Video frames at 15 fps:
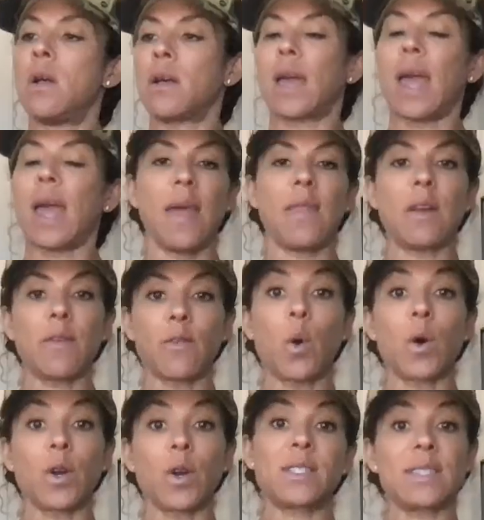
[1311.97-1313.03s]
Okay, and then of
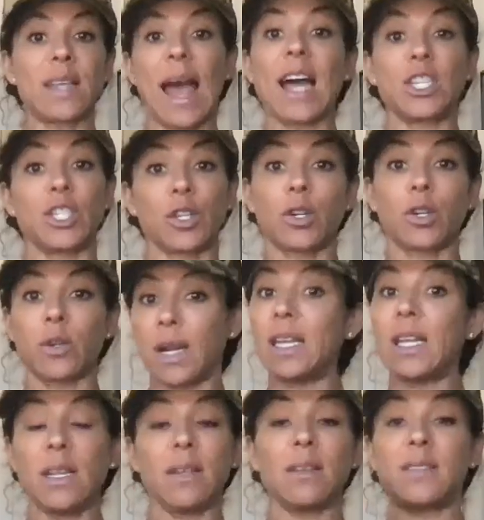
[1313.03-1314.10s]
course add
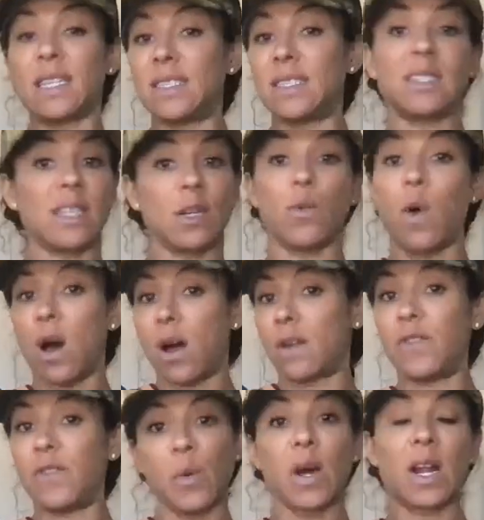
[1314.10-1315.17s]
any seasonings that you want.
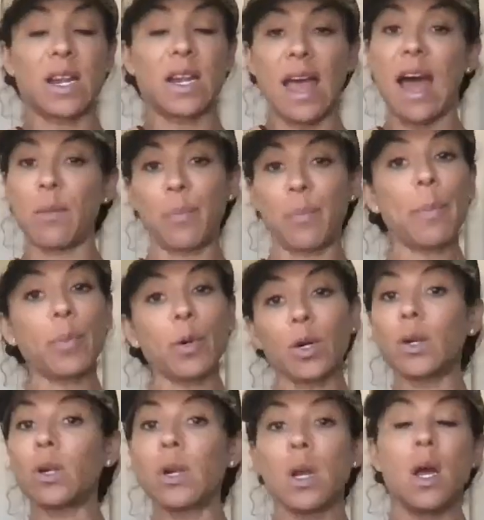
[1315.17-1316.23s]
If you wanted to add
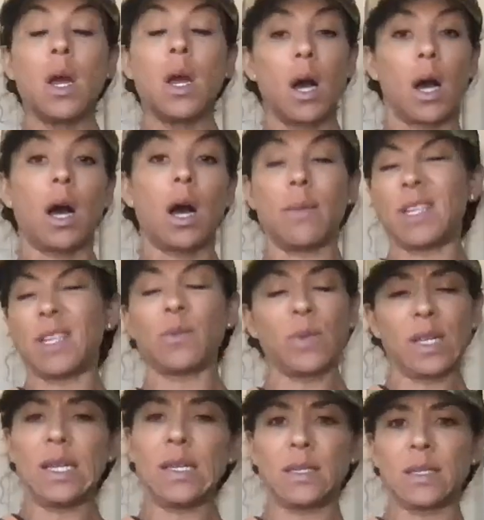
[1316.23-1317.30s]
pepper, doesn't
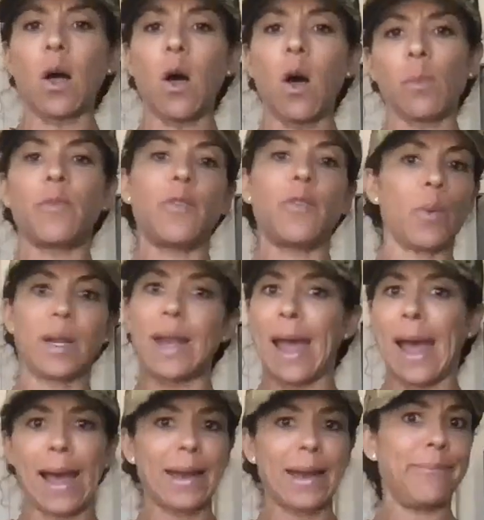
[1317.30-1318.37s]
really need salt. If you wanted
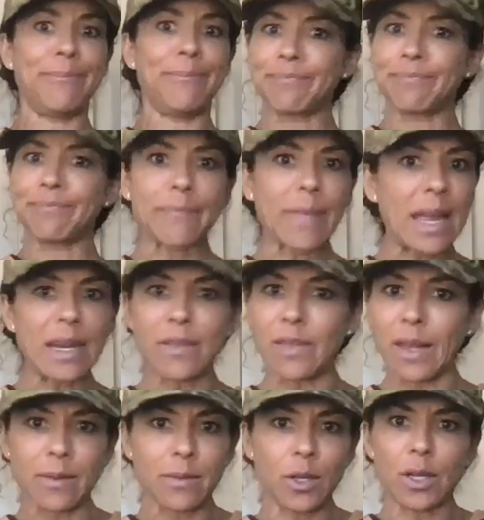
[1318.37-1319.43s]
to add
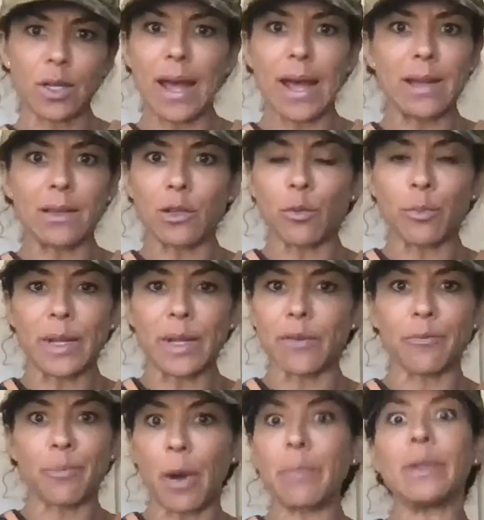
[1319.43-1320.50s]
anything, you can add a little bit
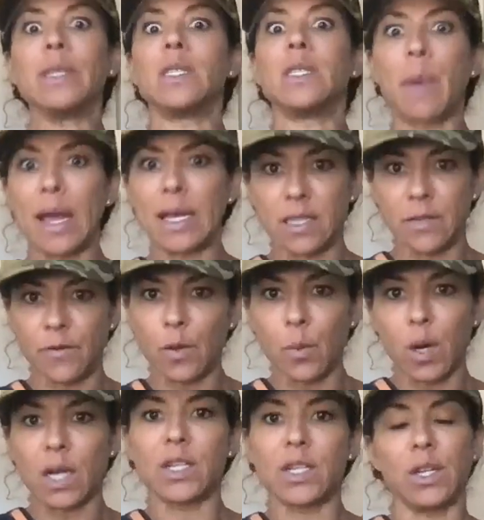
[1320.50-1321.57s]
of pumpkin spice if you
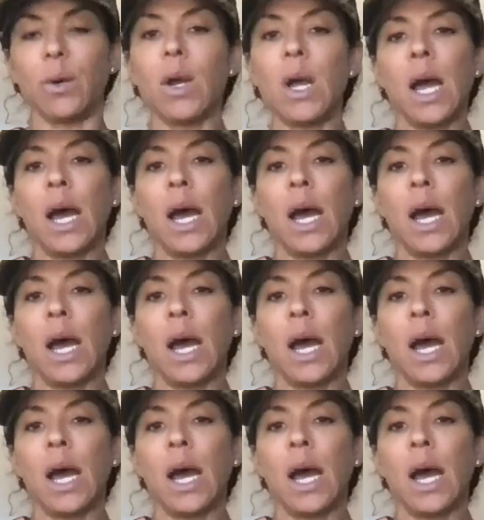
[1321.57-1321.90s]
wanted to.